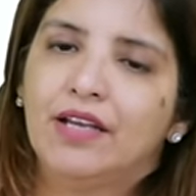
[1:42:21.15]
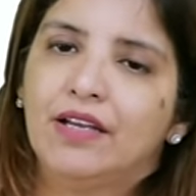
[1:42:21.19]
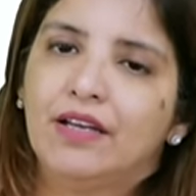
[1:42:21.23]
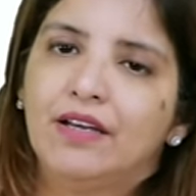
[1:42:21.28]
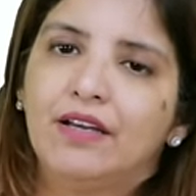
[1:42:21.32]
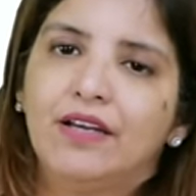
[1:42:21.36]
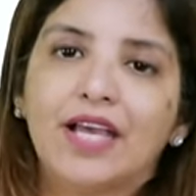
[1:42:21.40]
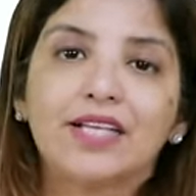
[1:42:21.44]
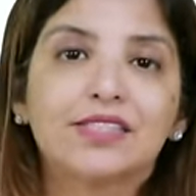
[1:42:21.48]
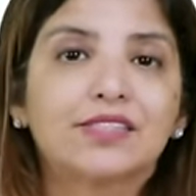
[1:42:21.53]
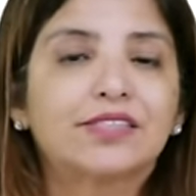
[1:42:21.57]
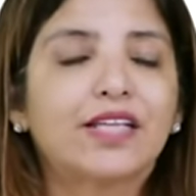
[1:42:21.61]

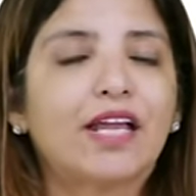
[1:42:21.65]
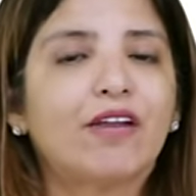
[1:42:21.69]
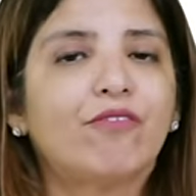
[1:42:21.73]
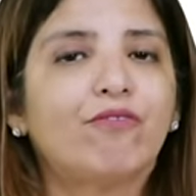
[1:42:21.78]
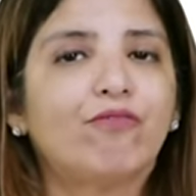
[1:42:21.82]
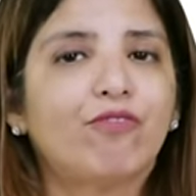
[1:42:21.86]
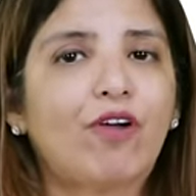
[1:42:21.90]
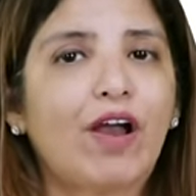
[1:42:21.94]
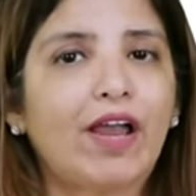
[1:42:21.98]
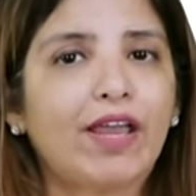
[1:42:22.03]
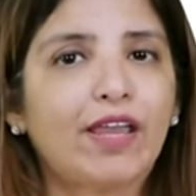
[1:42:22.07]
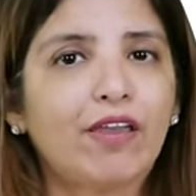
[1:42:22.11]
Less than
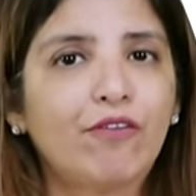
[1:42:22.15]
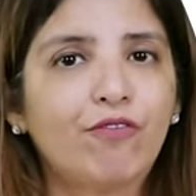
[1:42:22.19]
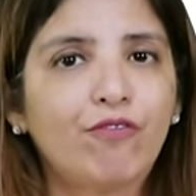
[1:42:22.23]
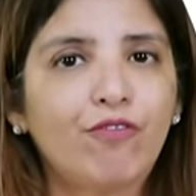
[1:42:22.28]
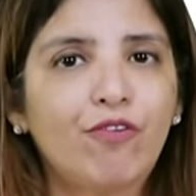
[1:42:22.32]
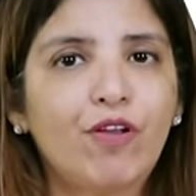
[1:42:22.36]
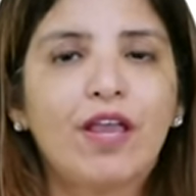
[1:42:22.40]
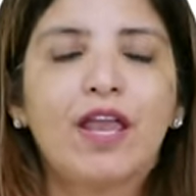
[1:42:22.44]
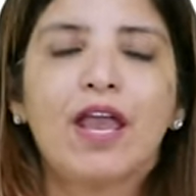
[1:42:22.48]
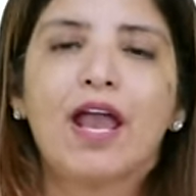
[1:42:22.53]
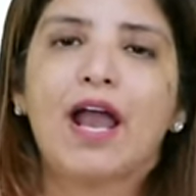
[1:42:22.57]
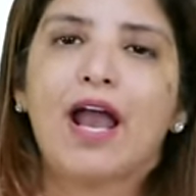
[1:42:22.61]
5
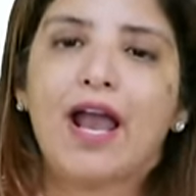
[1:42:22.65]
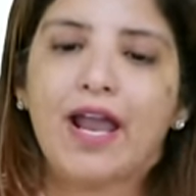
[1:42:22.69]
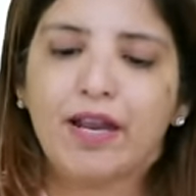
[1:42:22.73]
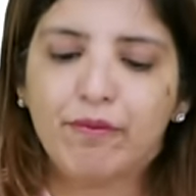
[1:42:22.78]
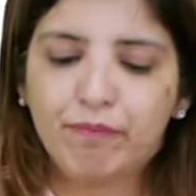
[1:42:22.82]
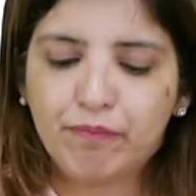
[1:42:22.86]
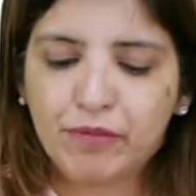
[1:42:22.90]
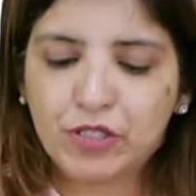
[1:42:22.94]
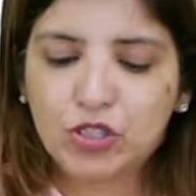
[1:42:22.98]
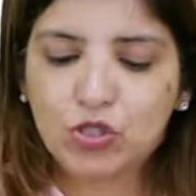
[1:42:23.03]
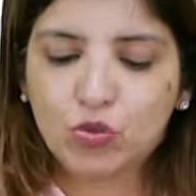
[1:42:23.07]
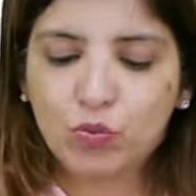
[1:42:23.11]

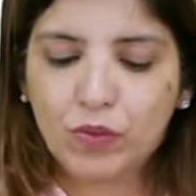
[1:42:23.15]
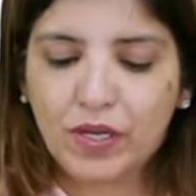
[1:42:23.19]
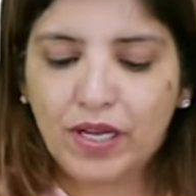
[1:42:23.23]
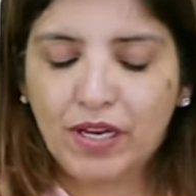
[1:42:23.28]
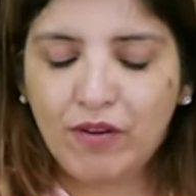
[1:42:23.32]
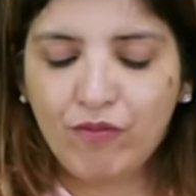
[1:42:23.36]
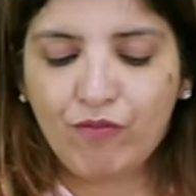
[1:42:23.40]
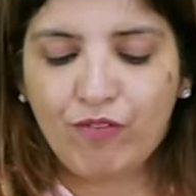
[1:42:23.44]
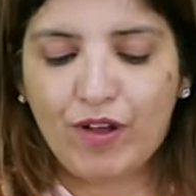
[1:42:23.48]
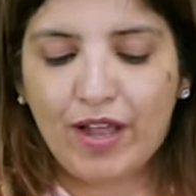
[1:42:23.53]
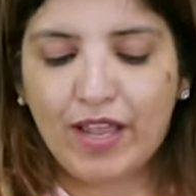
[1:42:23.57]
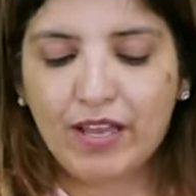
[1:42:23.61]
and
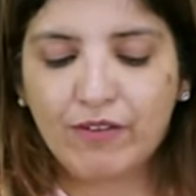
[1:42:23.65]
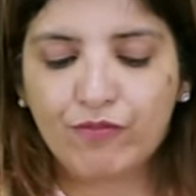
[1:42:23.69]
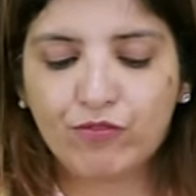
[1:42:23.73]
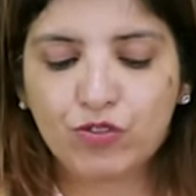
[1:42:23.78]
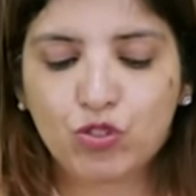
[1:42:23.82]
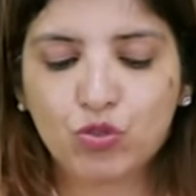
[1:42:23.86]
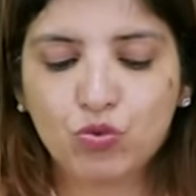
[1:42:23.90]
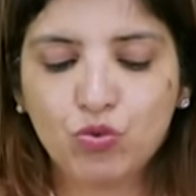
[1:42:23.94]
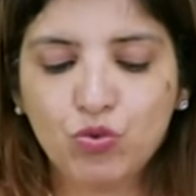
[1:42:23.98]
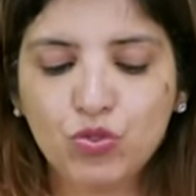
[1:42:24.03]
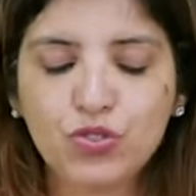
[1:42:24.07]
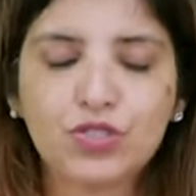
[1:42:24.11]
between 5
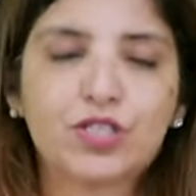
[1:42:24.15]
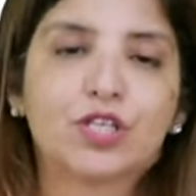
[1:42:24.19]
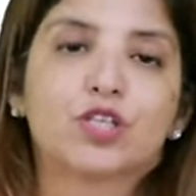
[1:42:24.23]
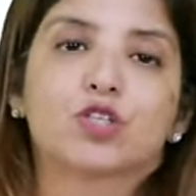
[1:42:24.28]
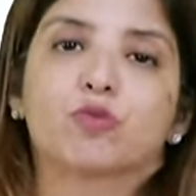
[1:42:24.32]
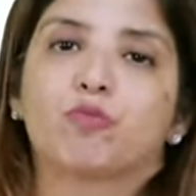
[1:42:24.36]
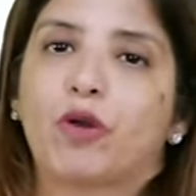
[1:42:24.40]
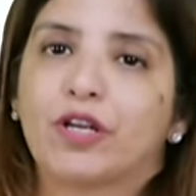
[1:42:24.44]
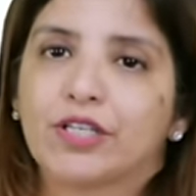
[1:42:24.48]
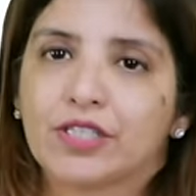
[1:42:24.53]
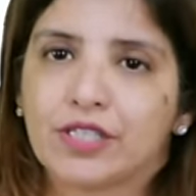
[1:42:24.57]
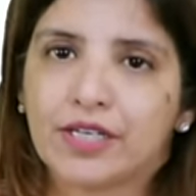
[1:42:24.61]
to
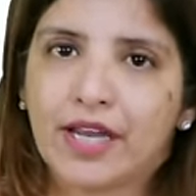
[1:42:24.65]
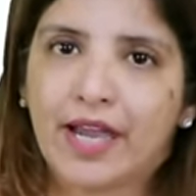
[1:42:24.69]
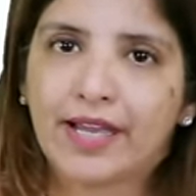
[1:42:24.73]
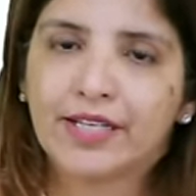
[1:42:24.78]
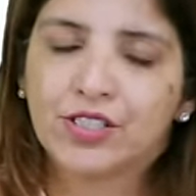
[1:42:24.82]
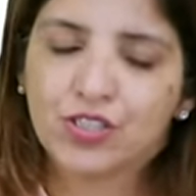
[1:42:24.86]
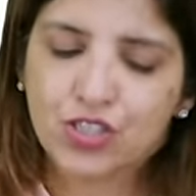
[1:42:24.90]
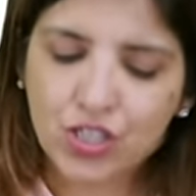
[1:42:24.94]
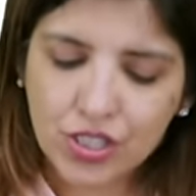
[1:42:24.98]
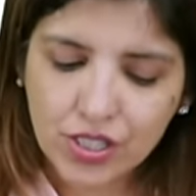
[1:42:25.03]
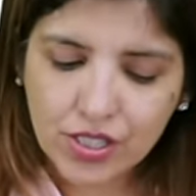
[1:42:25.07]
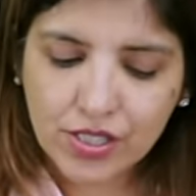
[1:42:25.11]

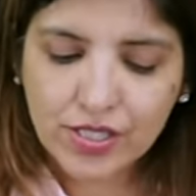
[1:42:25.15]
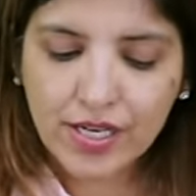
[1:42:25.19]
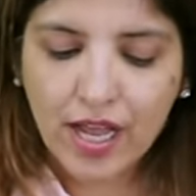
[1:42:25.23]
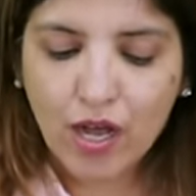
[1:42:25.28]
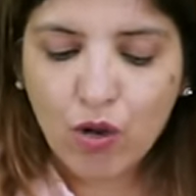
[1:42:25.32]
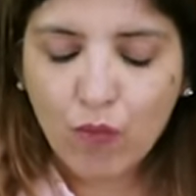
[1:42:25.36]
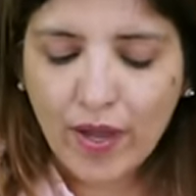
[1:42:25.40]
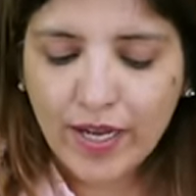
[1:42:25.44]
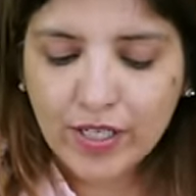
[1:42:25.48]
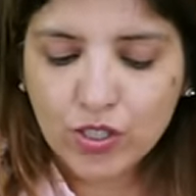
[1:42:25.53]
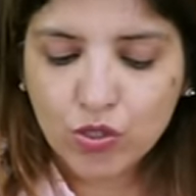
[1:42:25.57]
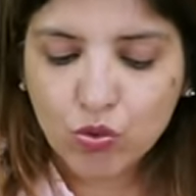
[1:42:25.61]
6.9. Just now
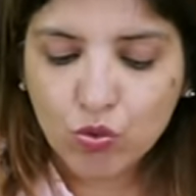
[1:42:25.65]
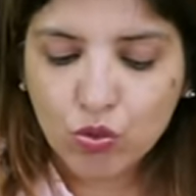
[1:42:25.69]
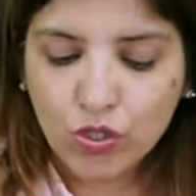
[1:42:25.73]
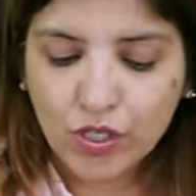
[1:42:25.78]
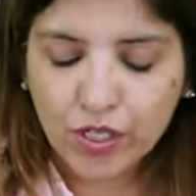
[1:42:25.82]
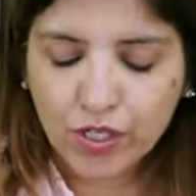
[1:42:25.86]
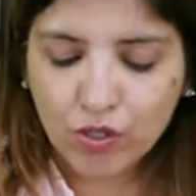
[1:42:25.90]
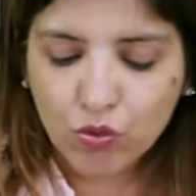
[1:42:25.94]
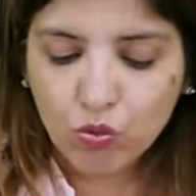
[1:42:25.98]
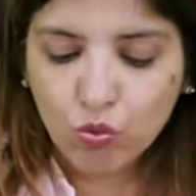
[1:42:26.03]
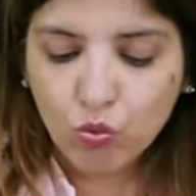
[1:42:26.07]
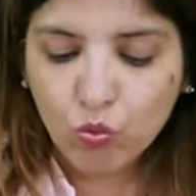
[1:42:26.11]
I told
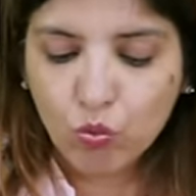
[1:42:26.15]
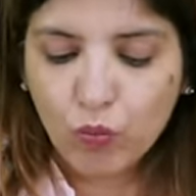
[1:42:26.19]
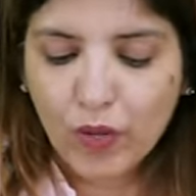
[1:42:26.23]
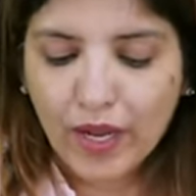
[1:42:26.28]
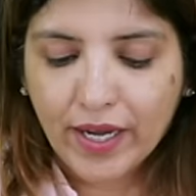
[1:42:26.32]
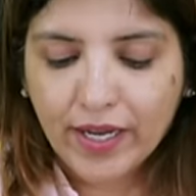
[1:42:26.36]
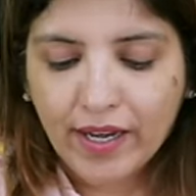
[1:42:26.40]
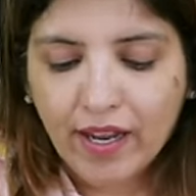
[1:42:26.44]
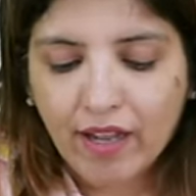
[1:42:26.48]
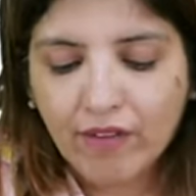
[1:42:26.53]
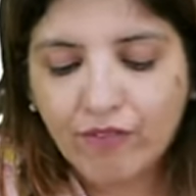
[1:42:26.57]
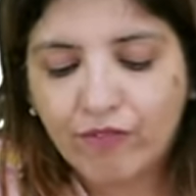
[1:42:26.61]
you,
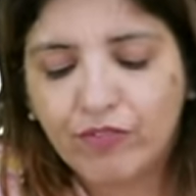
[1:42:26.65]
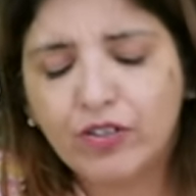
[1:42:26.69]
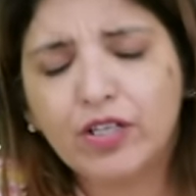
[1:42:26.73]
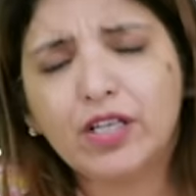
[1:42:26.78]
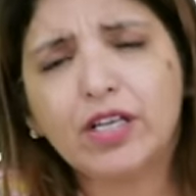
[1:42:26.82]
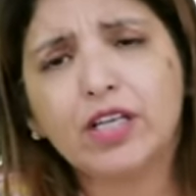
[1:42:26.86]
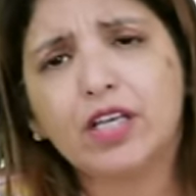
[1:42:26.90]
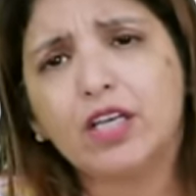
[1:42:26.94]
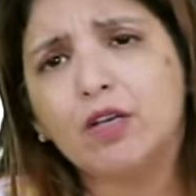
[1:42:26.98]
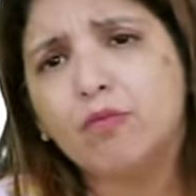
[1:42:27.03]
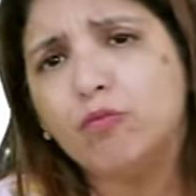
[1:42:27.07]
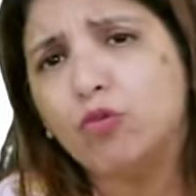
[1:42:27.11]
whenever
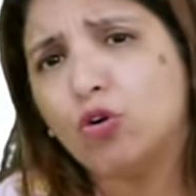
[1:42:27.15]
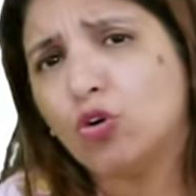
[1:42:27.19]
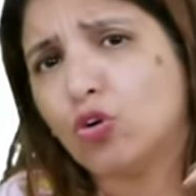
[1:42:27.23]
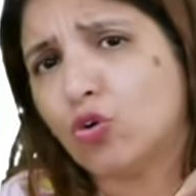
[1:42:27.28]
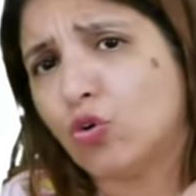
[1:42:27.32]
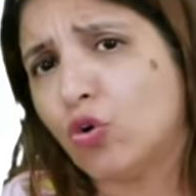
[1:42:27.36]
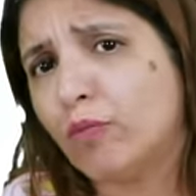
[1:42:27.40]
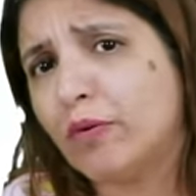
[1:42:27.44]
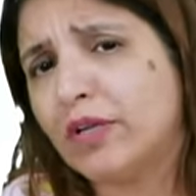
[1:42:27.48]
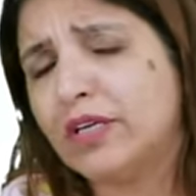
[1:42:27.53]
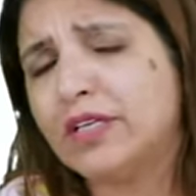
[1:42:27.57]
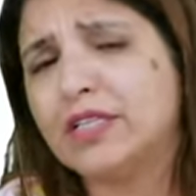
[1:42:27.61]

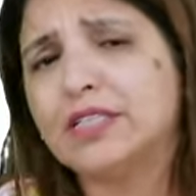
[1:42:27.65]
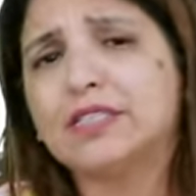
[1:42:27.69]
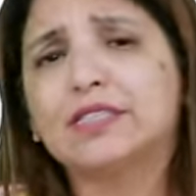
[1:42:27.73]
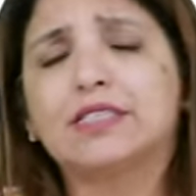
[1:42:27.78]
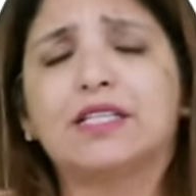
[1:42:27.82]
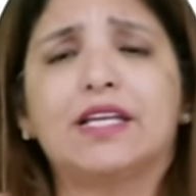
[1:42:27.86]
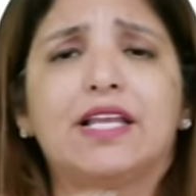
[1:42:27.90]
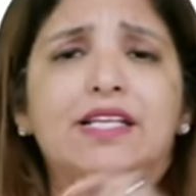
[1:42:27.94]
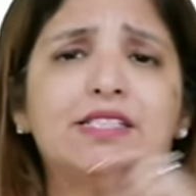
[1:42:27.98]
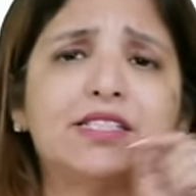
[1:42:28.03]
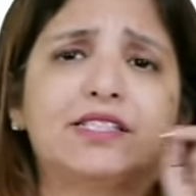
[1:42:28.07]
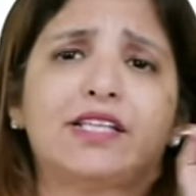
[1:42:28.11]
hemoglobin is
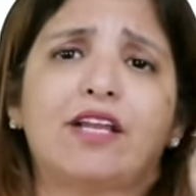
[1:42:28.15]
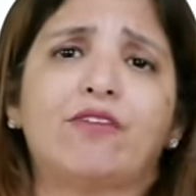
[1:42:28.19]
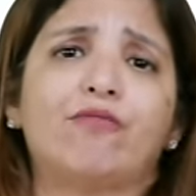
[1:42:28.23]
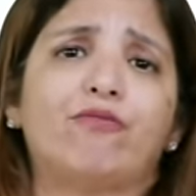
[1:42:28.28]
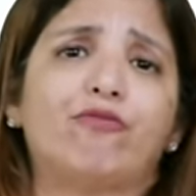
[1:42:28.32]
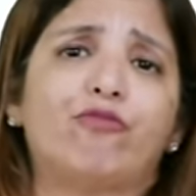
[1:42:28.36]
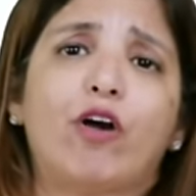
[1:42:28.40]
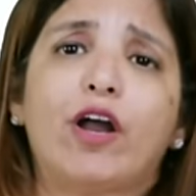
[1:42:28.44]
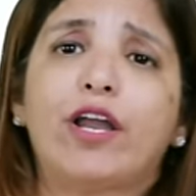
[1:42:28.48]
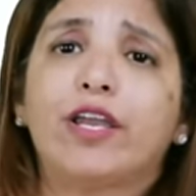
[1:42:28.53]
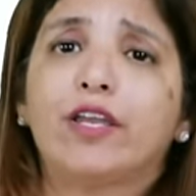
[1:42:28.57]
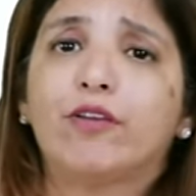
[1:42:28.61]
less than
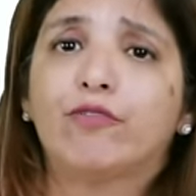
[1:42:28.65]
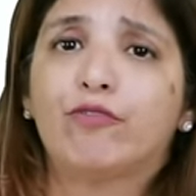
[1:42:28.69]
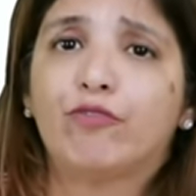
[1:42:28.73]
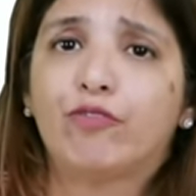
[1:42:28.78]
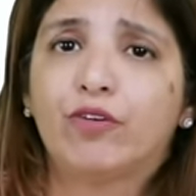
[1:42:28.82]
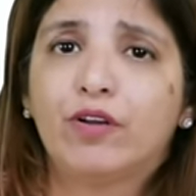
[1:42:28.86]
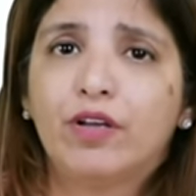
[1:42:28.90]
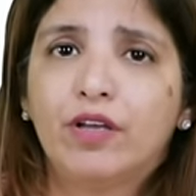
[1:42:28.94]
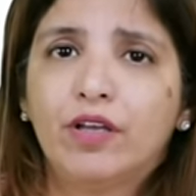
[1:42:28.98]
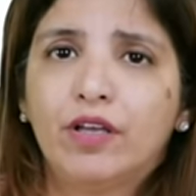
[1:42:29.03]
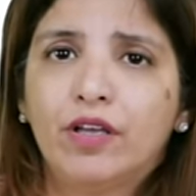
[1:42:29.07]
5,